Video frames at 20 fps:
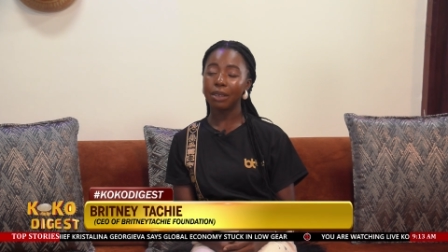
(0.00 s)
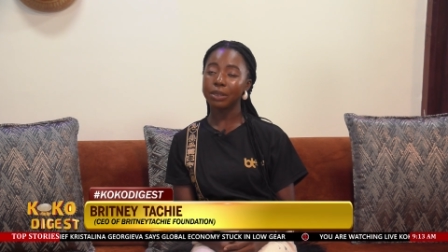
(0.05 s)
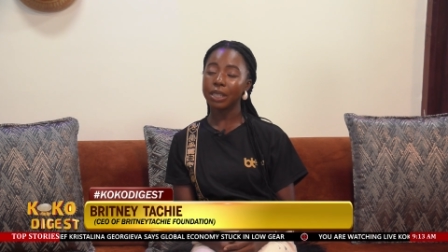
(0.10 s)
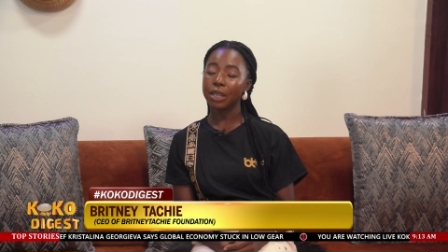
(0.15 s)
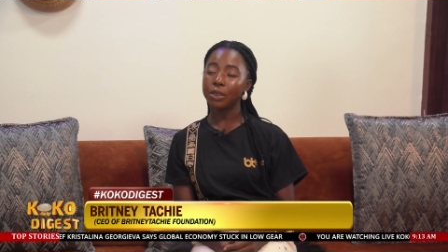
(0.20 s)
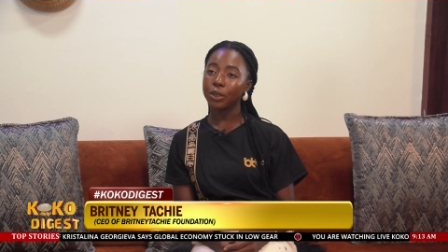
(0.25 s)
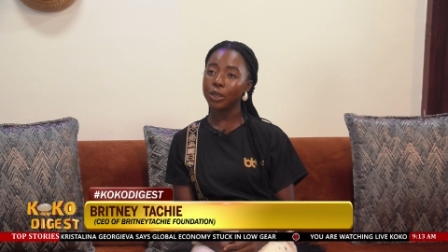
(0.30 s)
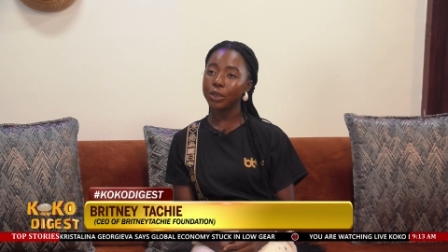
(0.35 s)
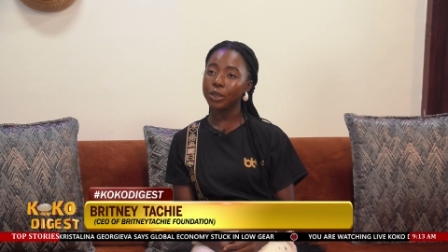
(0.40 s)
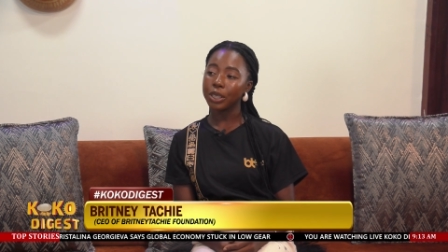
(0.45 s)

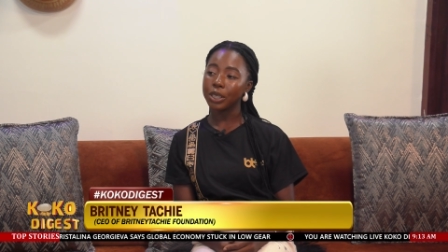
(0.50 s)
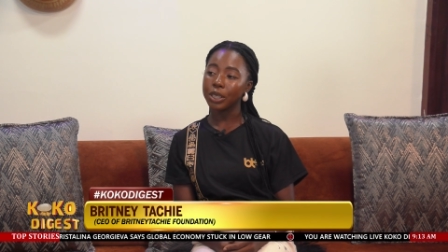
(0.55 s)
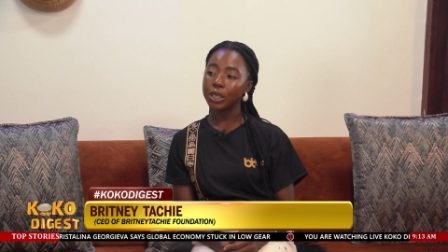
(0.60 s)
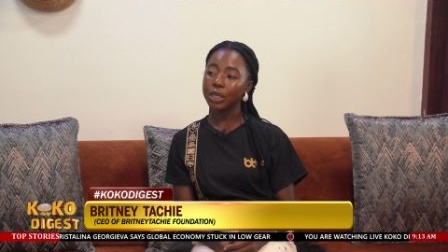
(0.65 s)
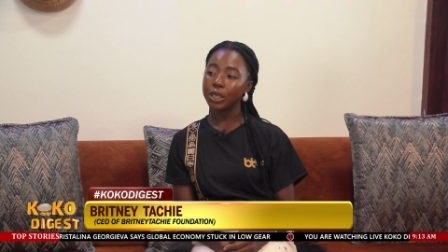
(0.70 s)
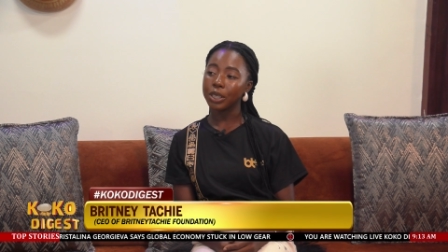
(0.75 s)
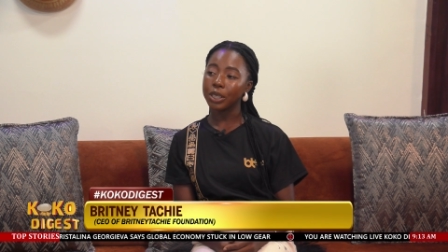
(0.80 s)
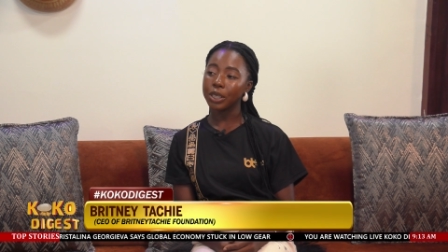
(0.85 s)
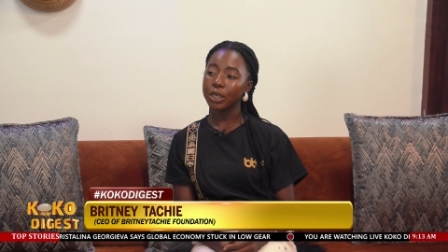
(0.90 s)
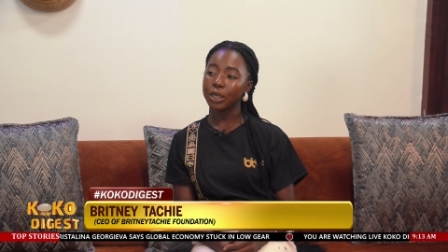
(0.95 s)
Sometimes you
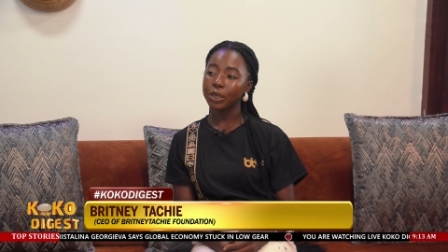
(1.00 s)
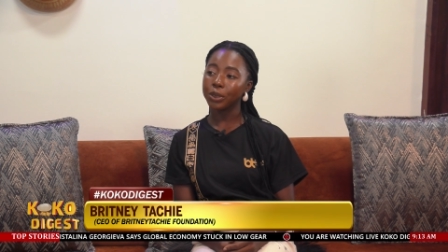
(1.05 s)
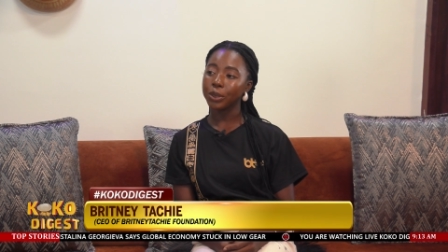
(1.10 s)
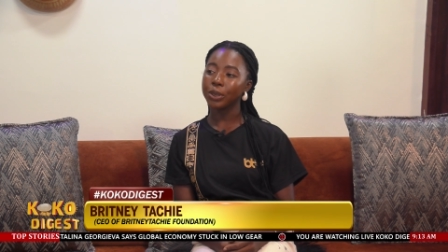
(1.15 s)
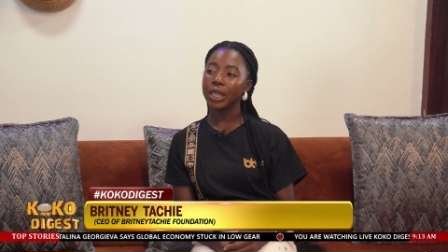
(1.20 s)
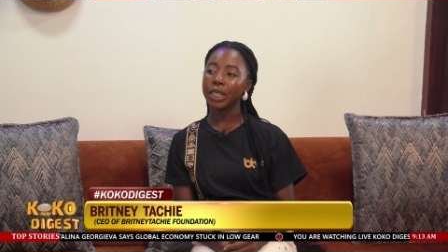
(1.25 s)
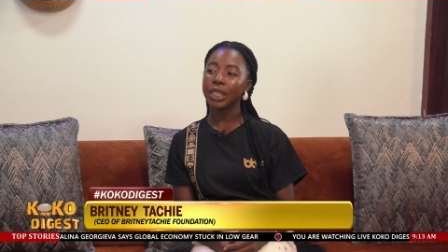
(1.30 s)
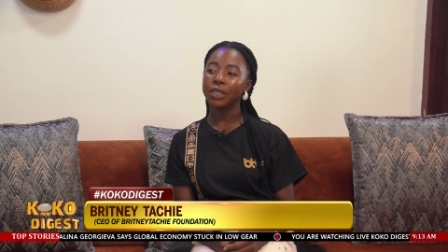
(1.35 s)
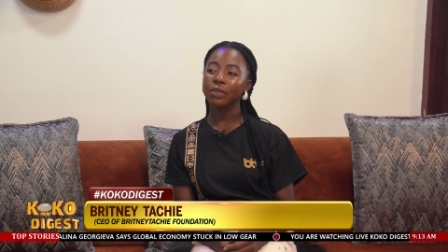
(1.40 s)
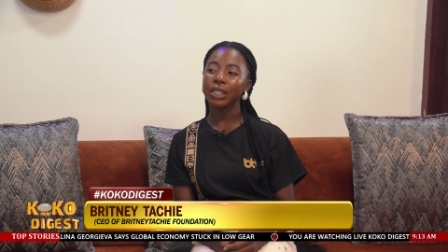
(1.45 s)
go to the
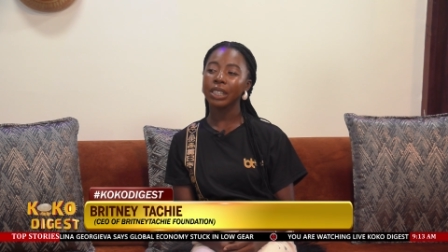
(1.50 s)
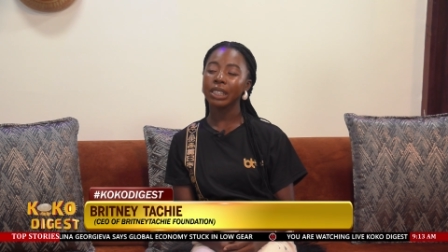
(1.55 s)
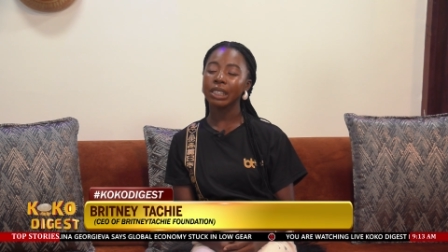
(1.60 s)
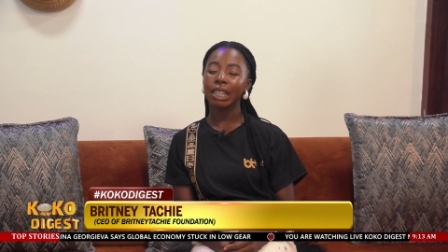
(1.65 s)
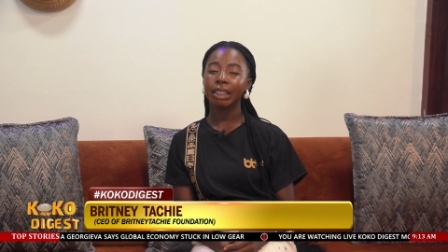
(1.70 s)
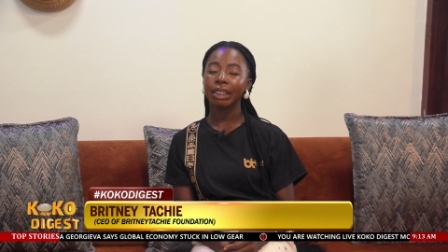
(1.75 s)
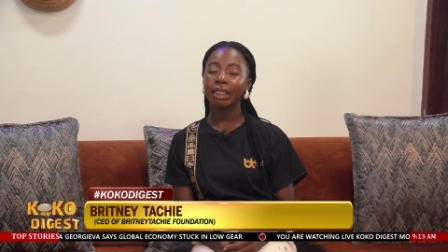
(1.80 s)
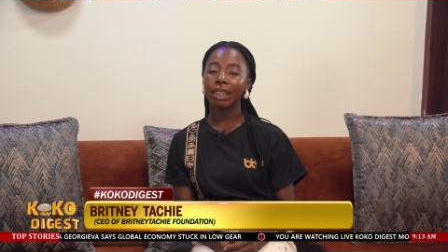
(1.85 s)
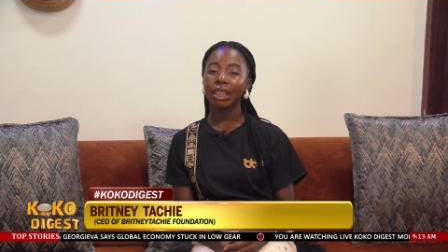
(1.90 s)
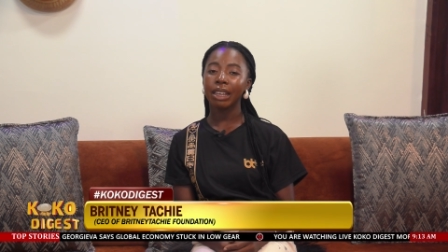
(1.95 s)
school and
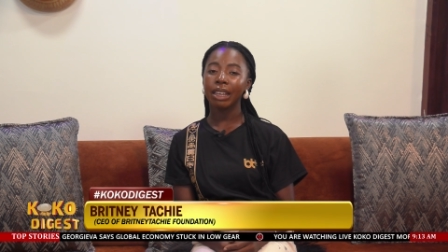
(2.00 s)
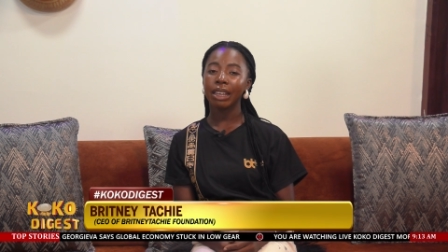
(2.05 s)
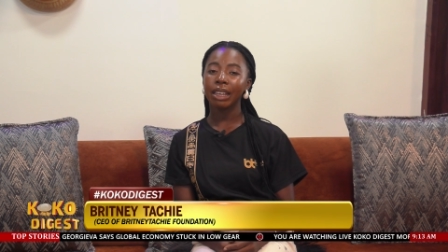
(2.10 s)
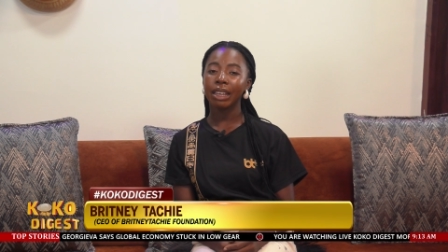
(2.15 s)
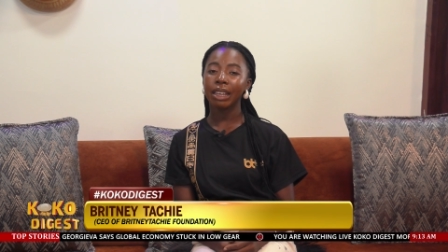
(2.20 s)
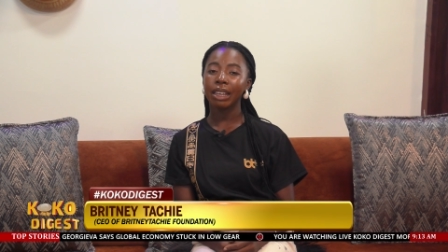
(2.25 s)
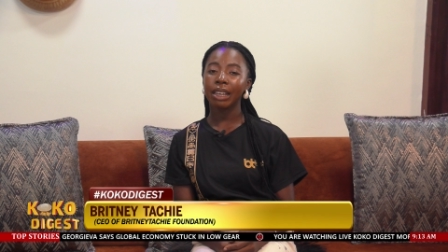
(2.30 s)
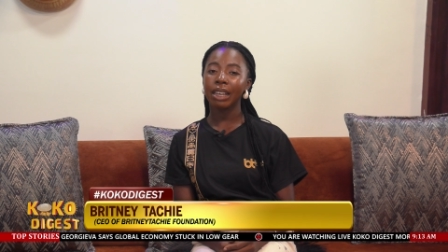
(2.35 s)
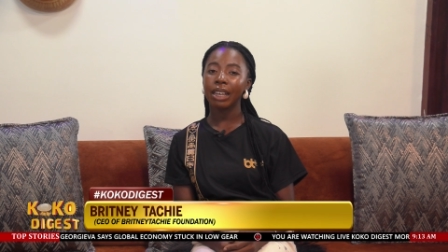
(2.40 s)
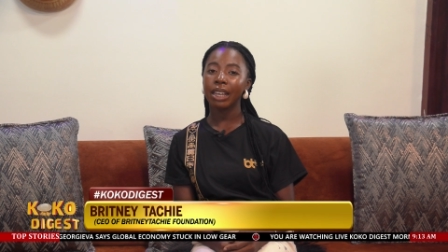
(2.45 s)
even
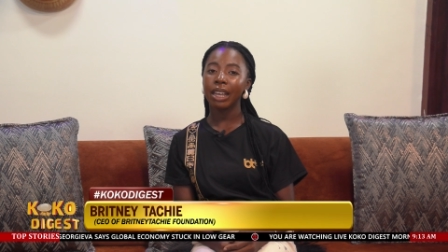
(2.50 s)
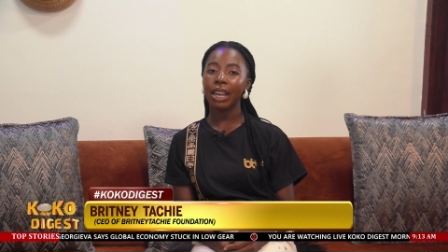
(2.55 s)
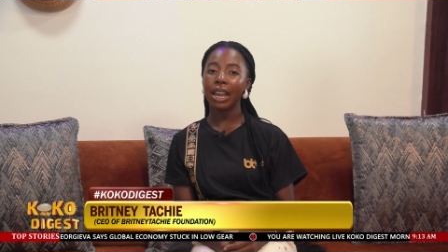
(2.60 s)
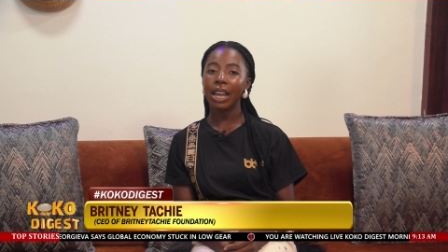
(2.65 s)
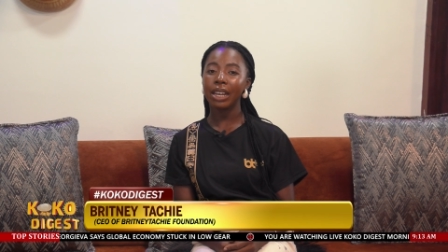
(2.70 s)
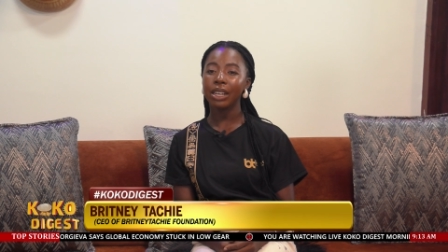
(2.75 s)
like the